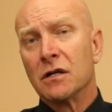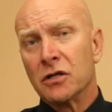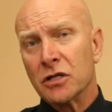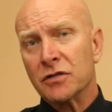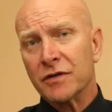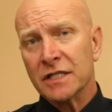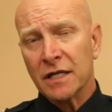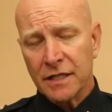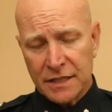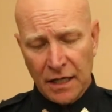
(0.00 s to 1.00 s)
just
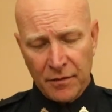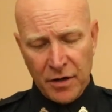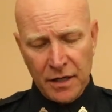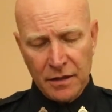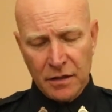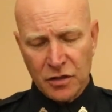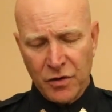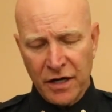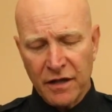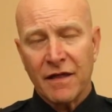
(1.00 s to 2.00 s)
recently celebrated their
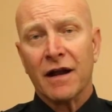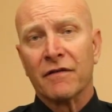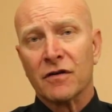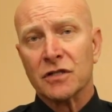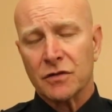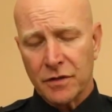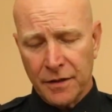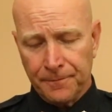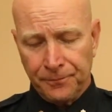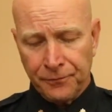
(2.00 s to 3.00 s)
20th anniversary.
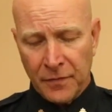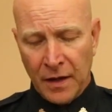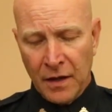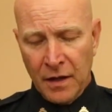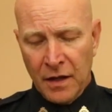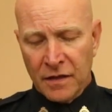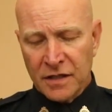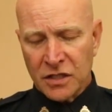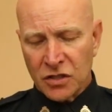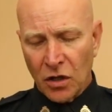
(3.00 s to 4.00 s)

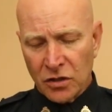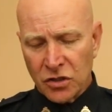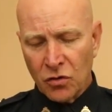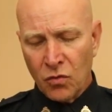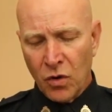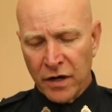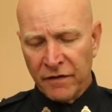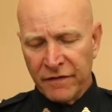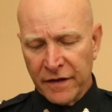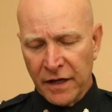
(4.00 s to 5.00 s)
This is also one
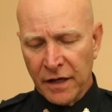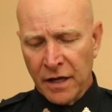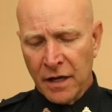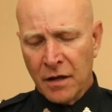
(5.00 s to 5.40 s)
of the